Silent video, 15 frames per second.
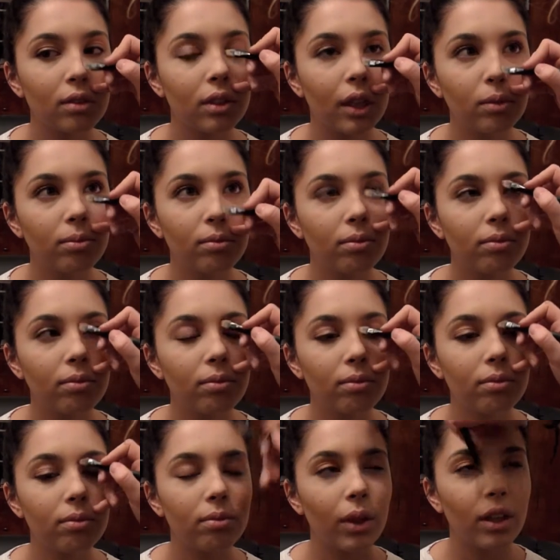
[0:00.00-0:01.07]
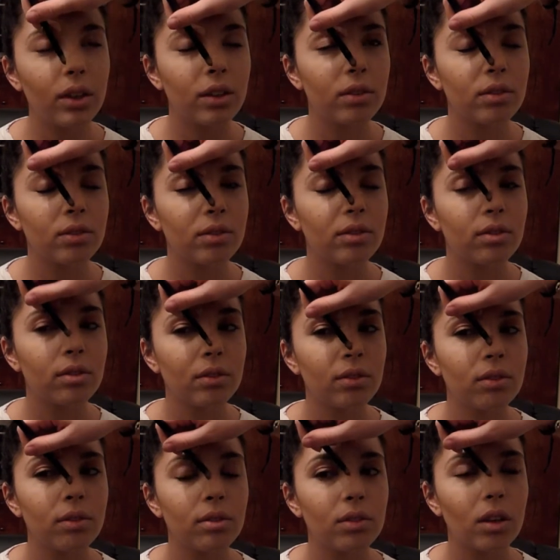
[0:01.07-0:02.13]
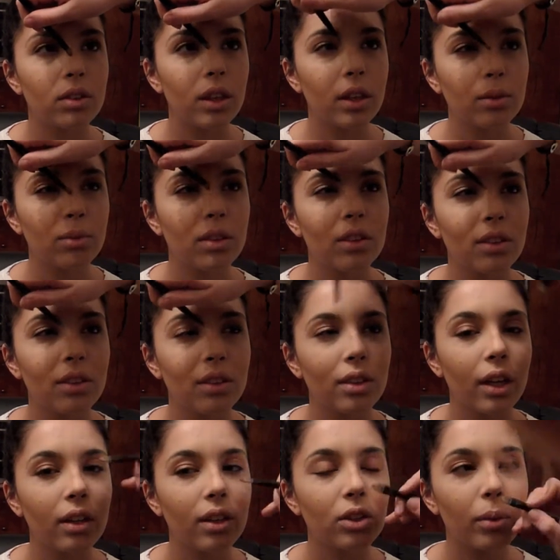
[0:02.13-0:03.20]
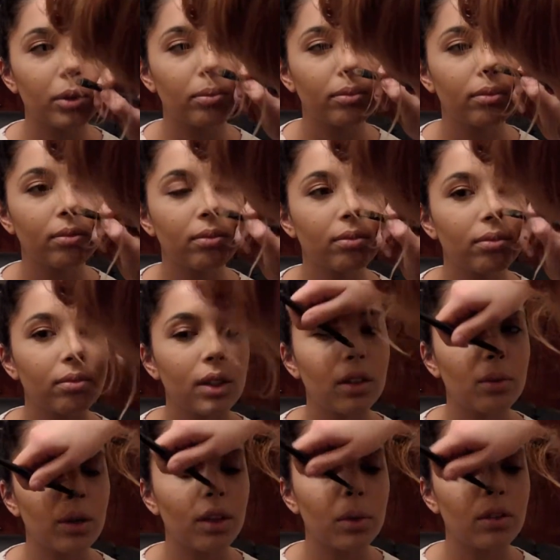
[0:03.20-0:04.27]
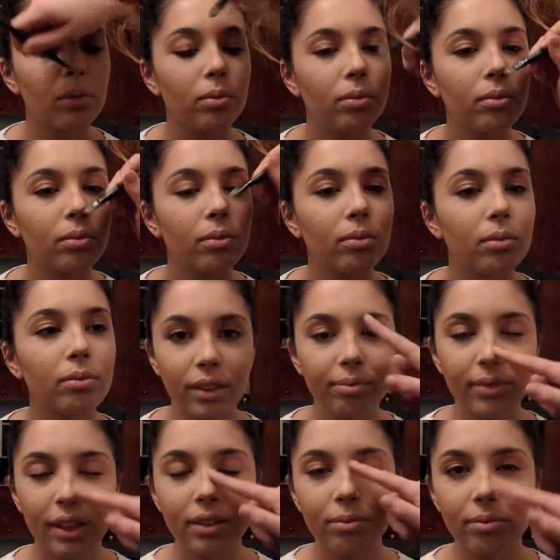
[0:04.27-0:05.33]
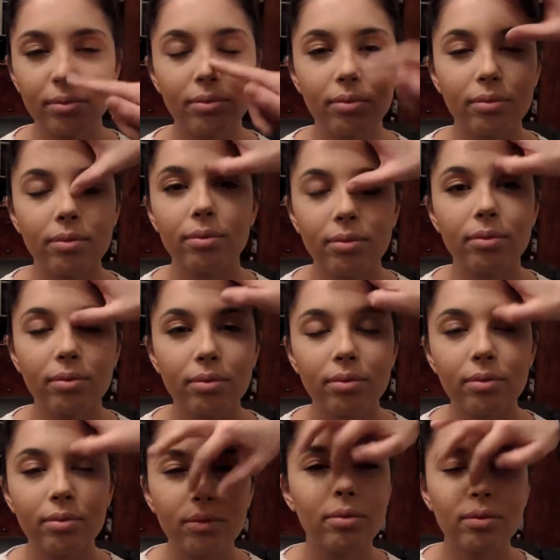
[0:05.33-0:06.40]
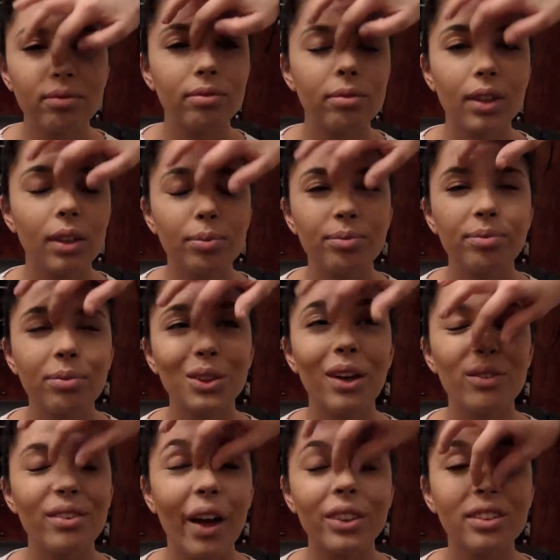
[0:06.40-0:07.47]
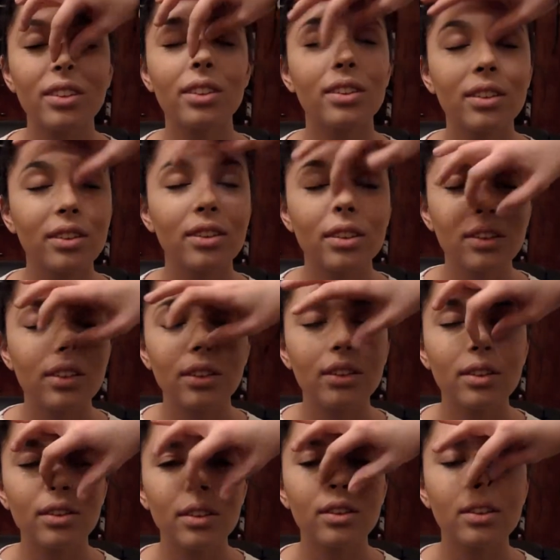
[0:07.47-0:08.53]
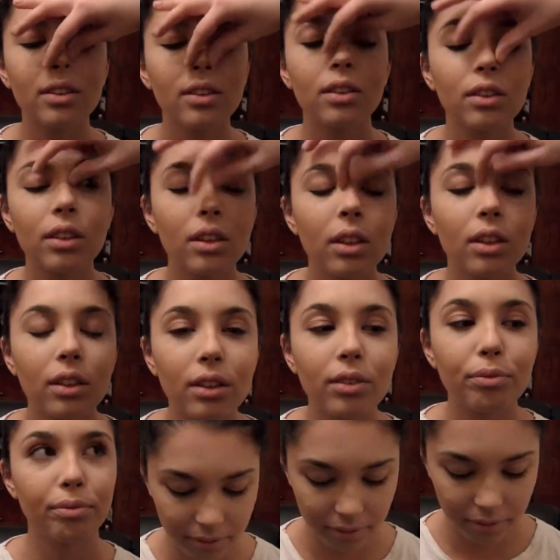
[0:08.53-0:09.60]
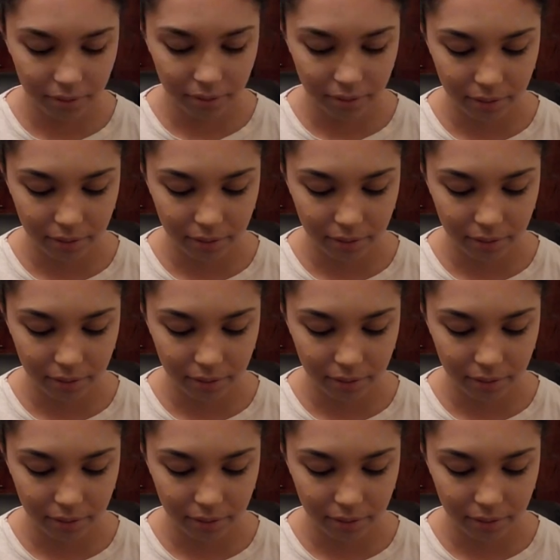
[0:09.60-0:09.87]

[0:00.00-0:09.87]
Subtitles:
And then I did it on her nose to help straighten out your nose. Because when you this is called contouring, and when you contour your nose, it helps it give a better, straighter shape.